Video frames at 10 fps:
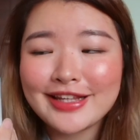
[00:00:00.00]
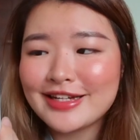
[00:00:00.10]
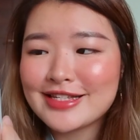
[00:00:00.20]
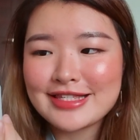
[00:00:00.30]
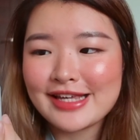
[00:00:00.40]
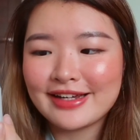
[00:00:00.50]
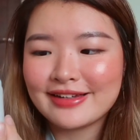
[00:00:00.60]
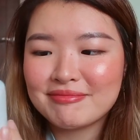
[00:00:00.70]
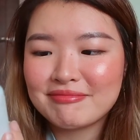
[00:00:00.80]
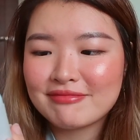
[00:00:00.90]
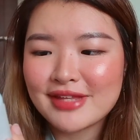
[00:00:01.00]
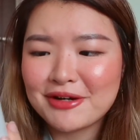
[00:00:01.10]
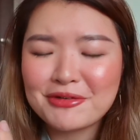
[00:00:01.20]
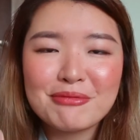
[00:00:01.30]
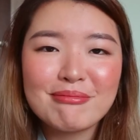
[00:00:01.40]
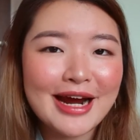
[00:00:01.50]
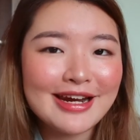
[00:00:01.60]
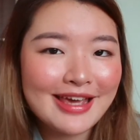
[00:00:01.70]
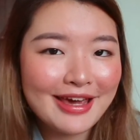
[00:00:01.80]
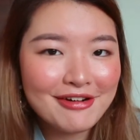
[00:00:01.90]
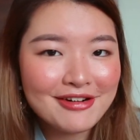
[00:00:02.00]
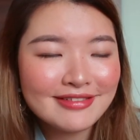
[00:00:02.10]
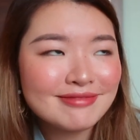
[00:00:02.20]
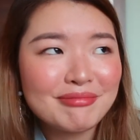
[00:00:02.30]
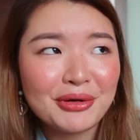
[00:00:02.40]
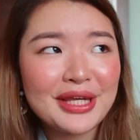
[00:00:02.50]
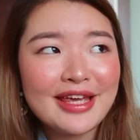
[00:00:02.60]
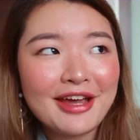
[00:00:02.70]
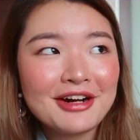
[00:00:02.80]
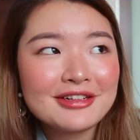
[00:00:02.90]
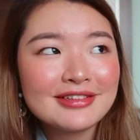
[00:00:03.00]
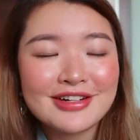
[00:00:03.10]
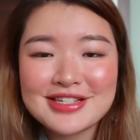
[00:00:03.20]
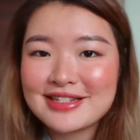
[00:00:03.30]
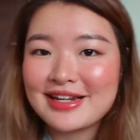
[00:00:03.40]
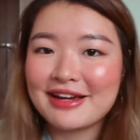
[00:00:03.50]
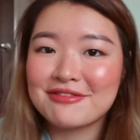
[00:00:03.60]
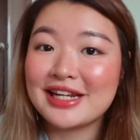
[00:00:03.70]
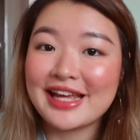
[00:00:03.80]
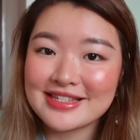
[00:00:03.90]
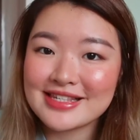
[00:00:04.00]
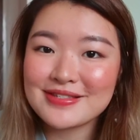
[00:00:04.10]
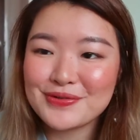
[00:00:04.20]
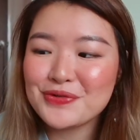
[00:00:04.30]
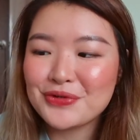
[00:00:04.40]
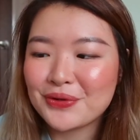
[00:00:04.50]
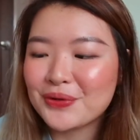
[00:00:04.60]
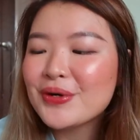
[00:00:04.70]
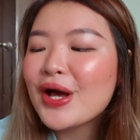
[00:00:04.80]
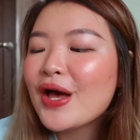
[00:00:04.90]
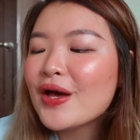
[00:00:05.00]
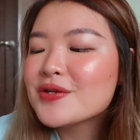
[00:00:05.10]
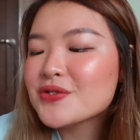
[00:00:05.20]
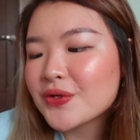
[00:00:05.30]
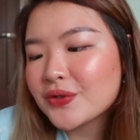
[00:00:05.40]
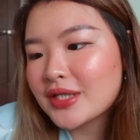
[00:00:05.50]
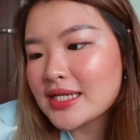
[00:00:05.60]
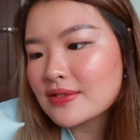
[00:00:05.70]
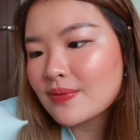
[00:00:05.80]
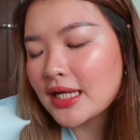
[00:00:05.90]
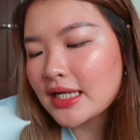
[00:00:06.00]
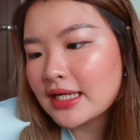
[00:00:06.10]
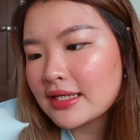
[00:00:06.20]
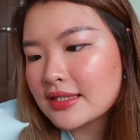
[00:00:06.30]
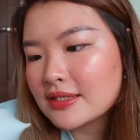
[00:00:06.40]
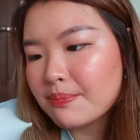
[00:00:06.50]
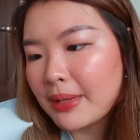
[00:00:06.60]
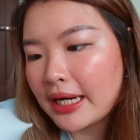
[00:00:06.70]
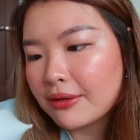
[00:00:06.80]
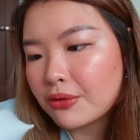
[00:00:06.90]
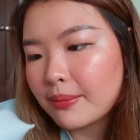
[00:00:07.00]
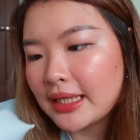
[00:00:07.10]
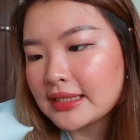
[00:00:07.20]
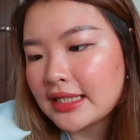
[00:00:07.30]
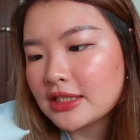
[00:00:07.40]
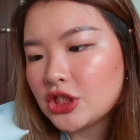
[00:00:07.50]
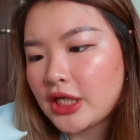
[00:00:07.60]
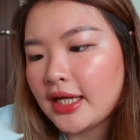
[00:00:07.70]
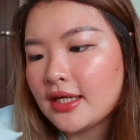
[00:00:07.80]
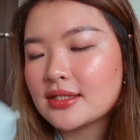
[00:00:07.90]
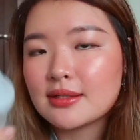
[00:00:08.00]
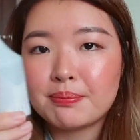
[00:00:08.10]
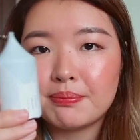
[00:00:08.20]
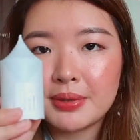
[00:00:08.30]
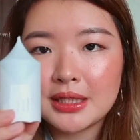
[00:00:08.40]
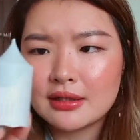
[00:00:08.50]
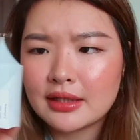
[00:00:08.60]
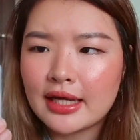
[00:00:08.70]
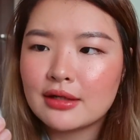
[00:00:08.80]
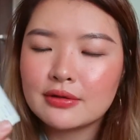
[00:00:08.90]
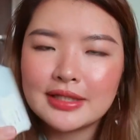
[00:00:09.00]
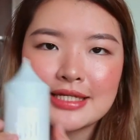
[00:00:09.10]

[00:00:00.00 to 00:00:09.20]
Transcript: I think this is like, I don't know, mind care, body care, because it like relaxes you, you know. So this one is by Romantic J. It's a pillar candle.